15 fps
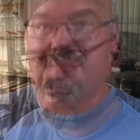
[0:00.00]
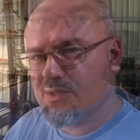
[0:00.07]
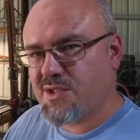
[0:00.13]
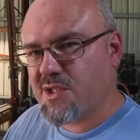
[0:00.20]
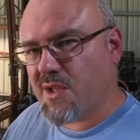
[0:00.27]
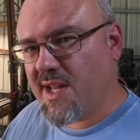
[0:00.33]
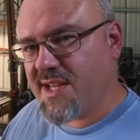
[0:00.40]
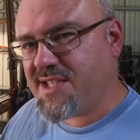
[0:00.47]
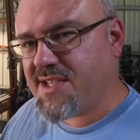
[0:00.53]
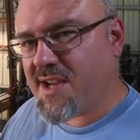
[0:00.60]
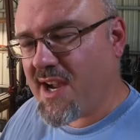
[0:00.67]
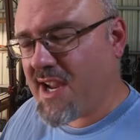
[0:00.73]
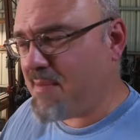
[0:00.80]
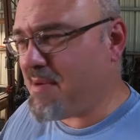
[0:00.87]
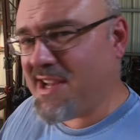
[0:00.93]
So let's
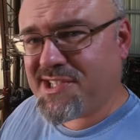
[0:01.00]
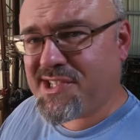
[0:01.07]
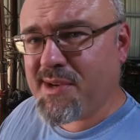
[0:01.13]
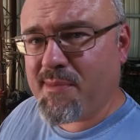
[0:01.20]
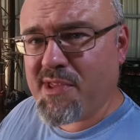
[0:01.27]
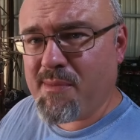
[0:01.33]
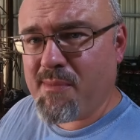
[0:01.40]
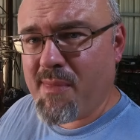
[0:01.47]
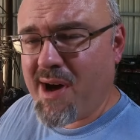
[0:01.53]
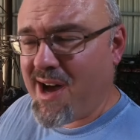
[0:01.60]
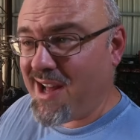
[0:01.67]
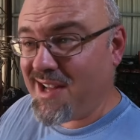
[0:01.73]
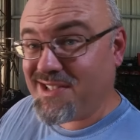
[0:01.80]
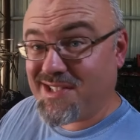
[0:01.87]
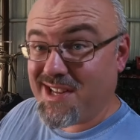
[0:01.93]
talk about some of the
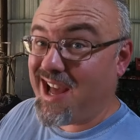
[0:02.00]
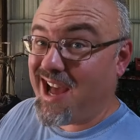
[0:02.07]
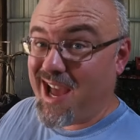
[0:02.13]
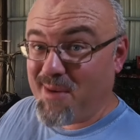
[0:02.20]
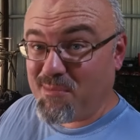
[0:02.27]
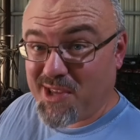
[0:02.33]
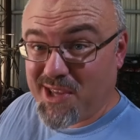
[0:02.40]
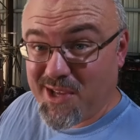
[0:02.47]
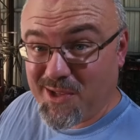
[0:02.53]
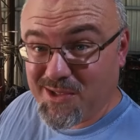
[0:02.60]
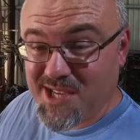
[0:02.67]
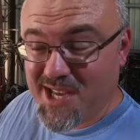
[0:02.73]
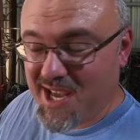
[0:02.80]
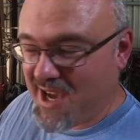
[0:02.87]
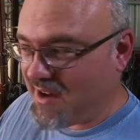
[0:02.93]
mods that I'm
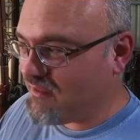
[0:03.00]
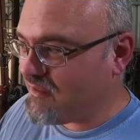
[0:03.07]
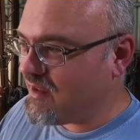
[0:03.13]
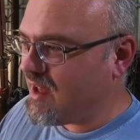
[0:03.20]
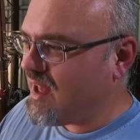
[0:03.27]
guilty of